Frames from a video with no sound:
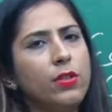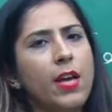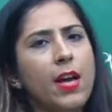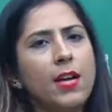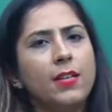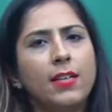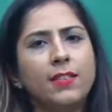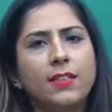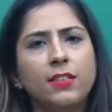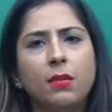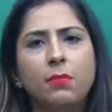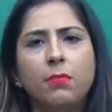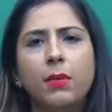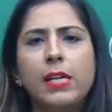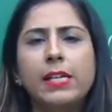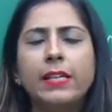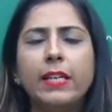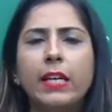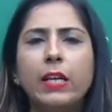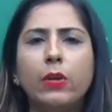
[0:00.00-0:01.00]
there, that is a
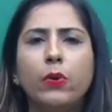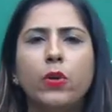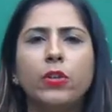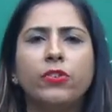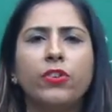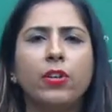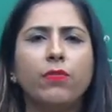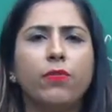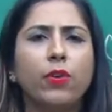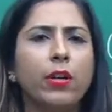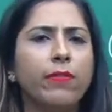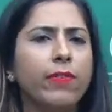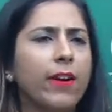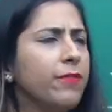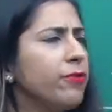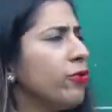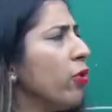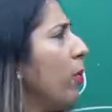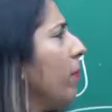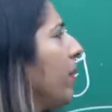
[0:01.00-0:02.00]
multi-load
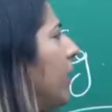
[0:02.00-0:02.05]
345. So